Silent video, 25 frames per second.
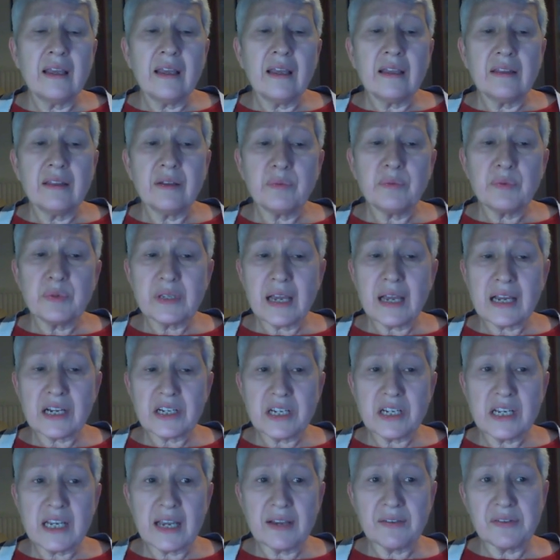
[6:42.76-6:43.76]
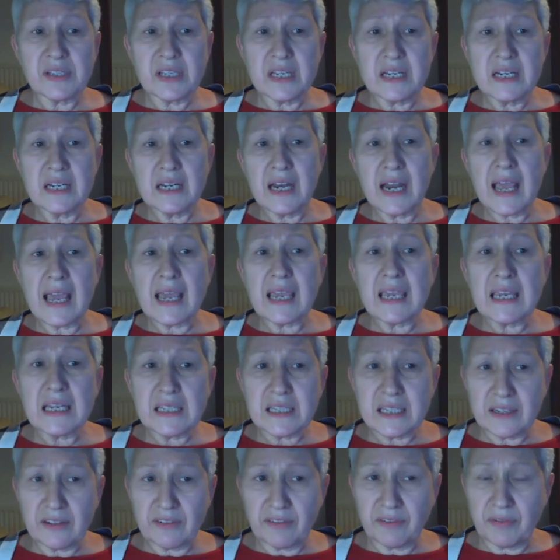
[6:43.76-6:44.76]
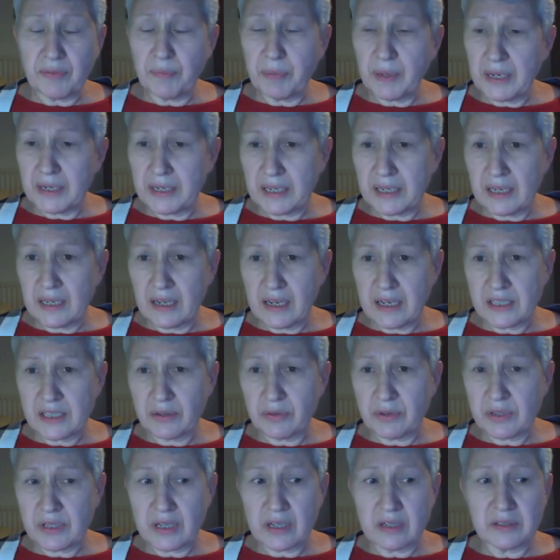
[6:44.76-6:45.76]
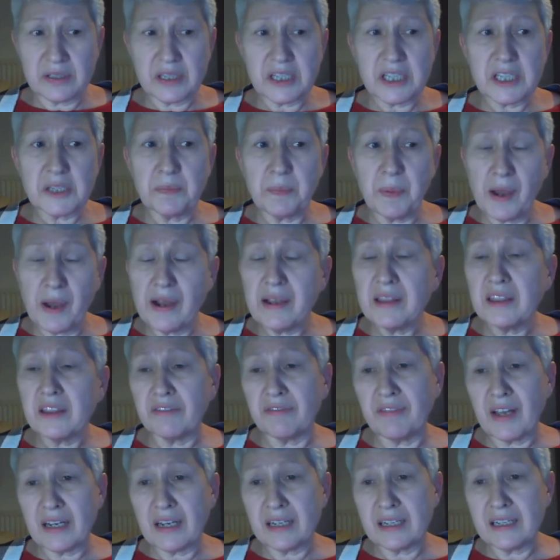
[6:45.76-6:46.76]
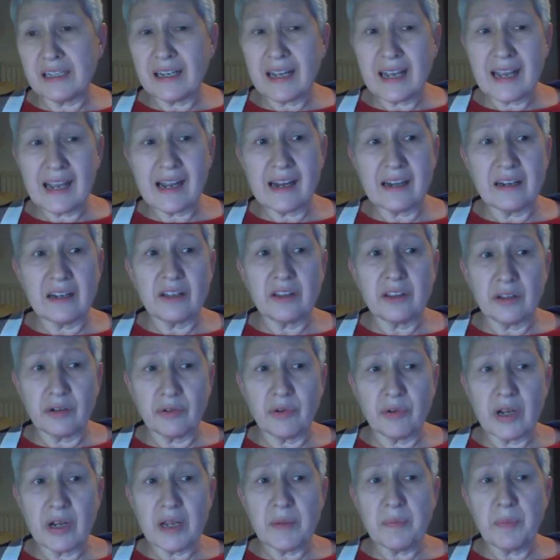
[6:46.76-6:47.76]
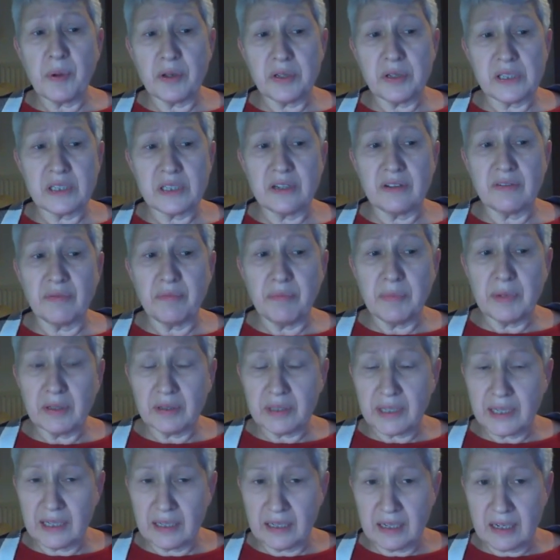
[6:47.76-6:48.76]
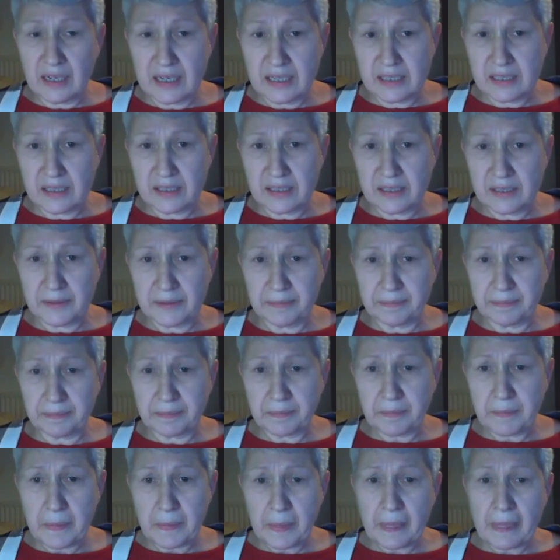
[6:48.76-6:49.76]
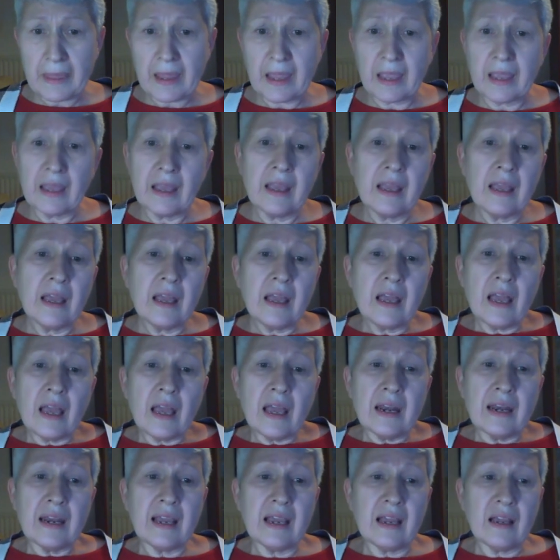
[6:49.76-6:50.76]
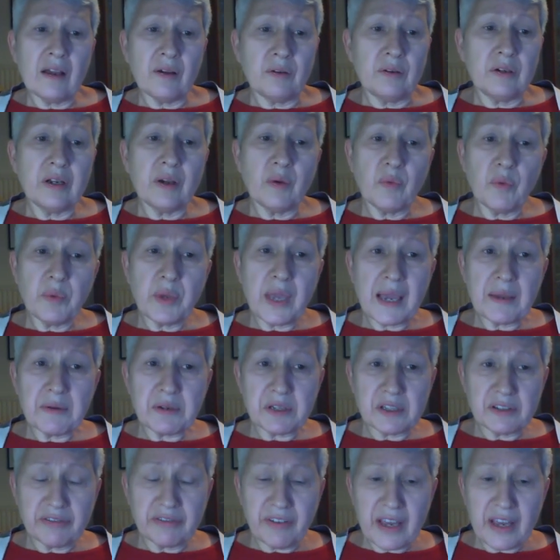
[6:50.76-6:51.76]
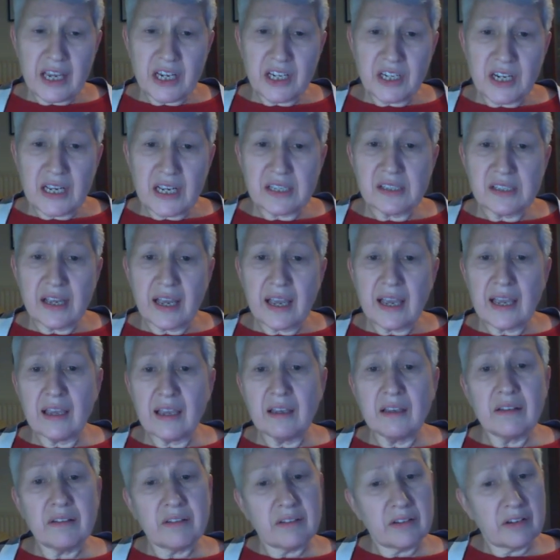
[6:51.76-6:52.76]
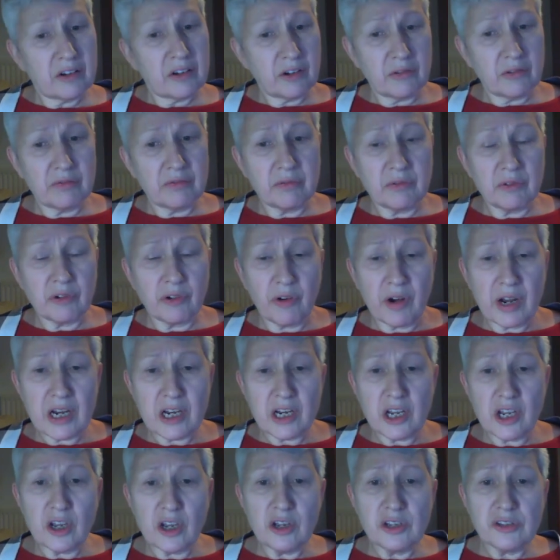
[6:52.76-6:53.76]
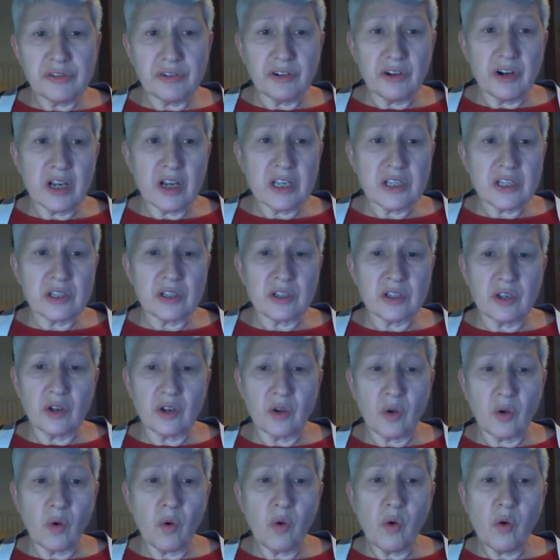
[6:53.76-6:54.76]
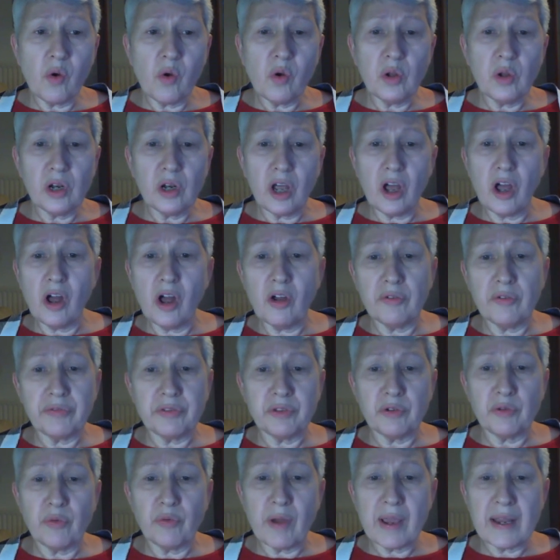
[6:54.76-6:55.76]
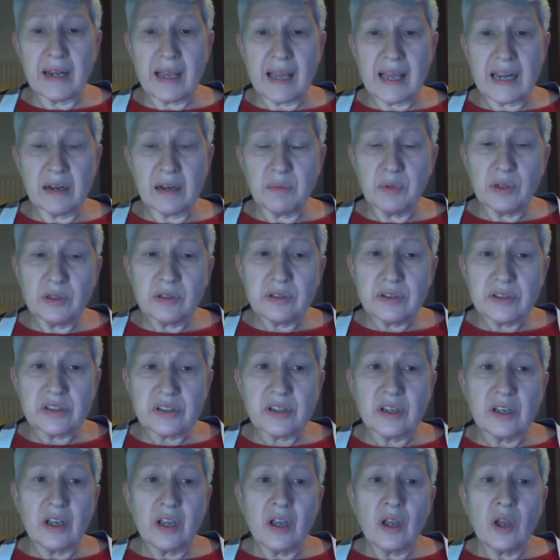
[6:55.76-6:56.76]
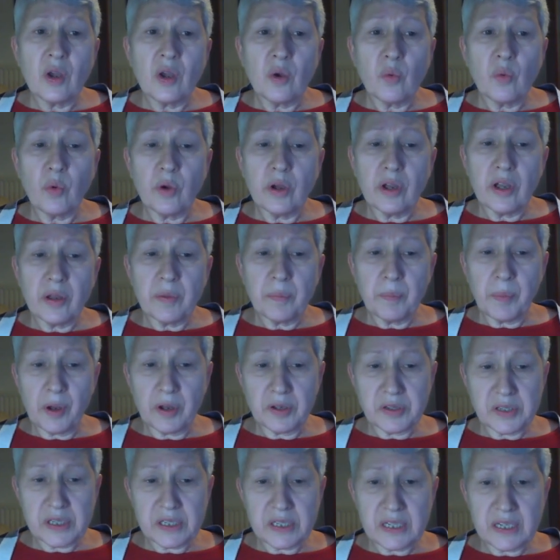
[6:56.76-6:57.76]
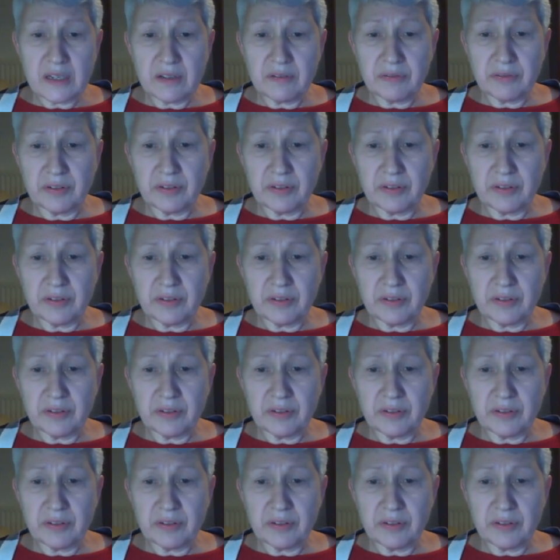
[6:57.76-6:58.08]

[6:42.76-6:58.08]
that actually gave us a negative blood ELISA result, despite the fact it had 3 positive milk ELISAs. Now, when we came to the Phage assay, great news for us. All of the red animals were positive.